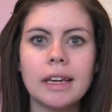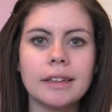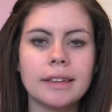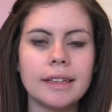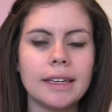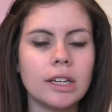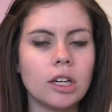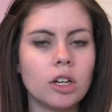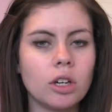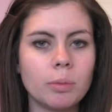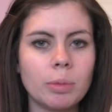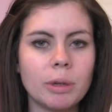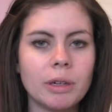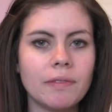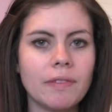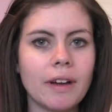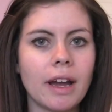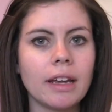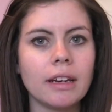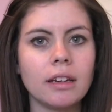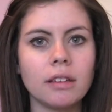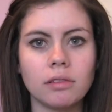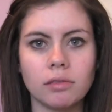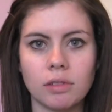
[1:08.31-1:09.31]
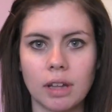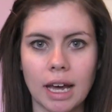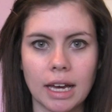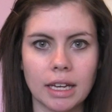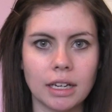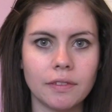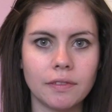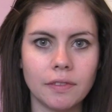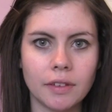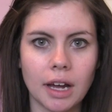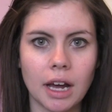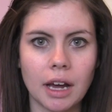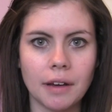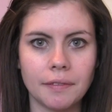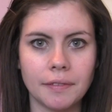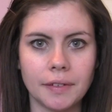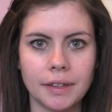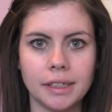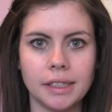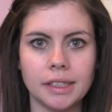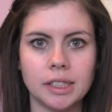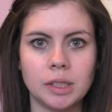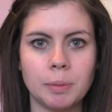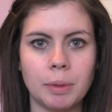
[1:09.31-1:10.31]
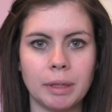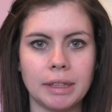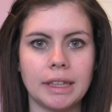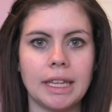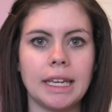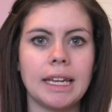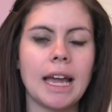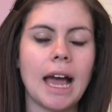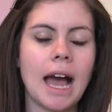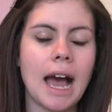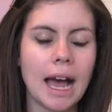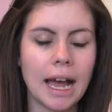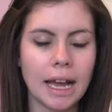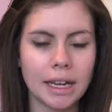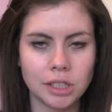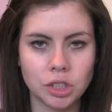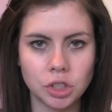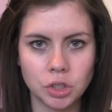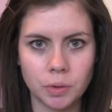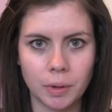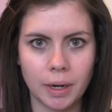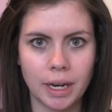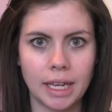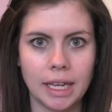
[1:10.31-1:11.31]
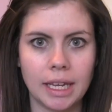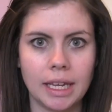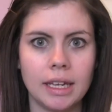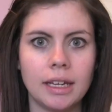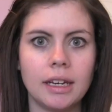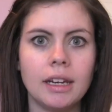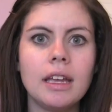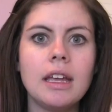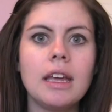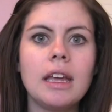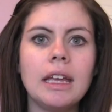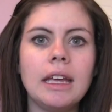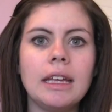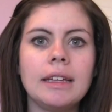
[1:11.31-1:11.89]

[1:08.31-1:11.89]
They don't provide a lot of coverage, but they hydrate.